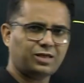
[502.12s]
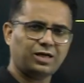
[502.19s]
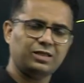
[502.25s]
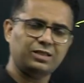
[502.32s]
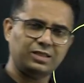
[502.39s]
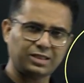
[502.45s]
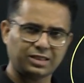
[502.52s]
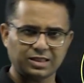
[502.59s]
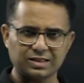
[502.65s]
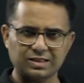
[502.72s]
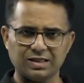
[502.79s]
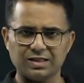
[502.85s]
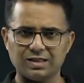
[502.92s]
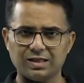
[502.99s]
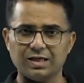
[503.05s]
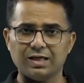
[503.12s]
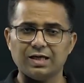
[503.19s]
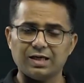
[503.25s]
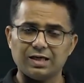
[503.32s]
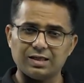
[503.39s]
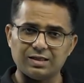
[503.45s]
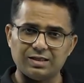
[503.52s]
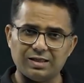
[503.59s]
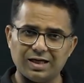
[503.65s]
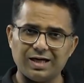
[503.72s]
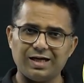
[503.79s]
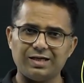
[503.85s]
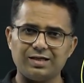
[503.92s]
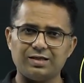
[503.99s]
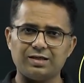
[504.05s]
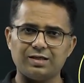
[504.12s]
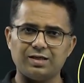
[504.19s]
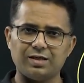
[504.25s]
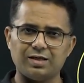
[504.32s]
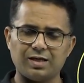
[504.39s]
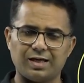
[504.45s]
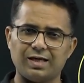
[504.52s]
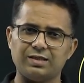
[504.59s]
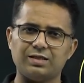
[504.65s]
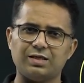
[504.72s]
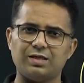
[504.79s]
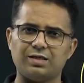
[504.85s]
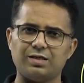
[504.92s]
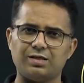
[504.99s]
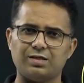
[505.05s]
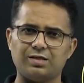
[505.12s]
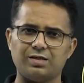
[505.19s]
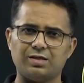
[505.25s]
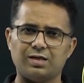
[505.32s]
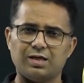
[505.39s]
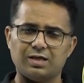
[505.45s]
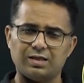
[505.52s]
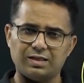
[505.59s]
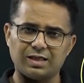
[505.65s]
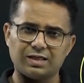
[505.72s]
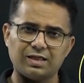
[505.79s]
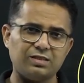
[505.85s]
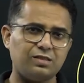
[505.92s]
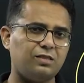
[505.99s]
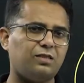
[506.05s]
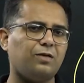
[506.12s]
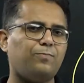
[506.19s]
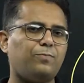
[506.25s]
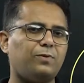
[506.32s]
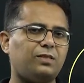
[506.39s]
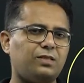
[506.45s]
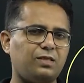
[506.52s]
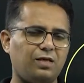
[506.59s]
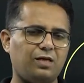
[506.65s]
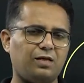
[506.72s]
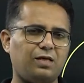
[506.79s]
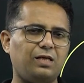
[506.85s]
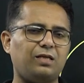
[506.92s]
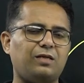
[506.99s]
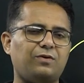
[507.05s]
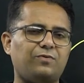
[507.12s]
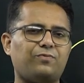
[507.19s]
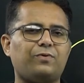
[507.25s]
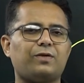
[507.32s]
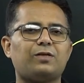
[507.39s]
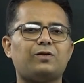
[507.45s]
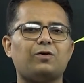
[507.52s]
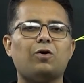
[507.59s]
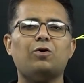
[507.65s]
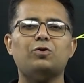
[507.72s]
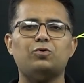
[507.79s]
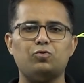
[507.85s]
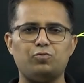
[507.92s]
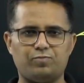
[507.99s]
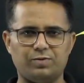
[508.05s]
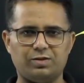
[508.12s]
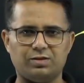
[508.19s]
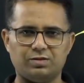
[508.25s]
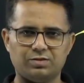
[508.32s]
starts decreasing, that has a depreciating effect on rupee.